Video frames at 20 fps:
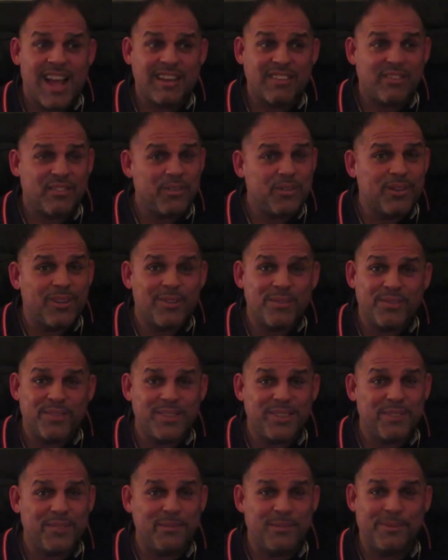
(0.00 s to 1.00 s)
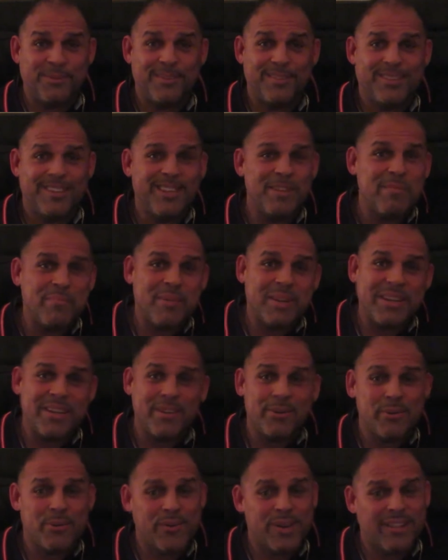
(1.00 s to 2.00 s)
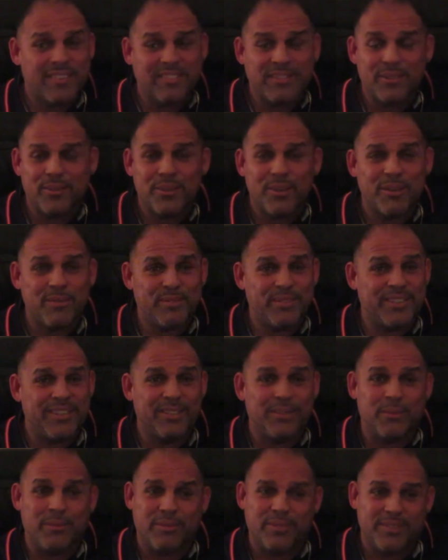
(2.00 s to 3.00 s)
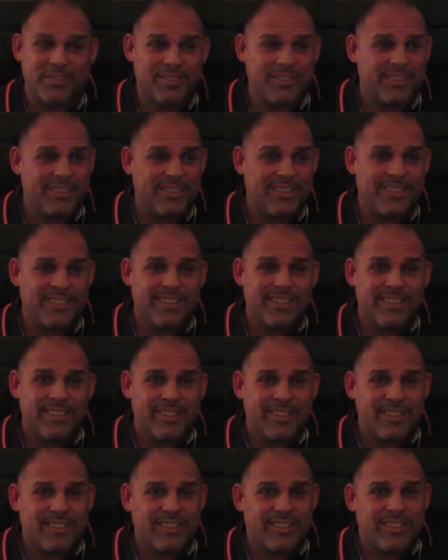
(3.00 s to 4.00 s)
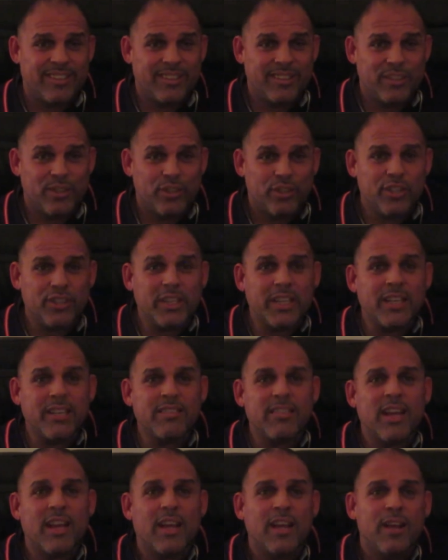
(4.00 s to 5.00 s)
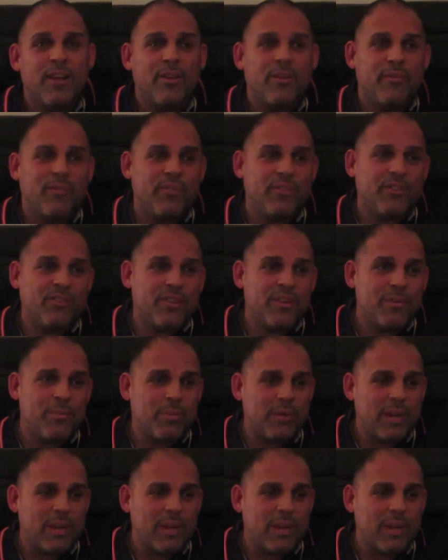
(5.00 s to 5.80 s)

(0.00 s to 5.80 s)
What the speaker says: I still love singles. Limping and all, I still love singles. The thing is that for certain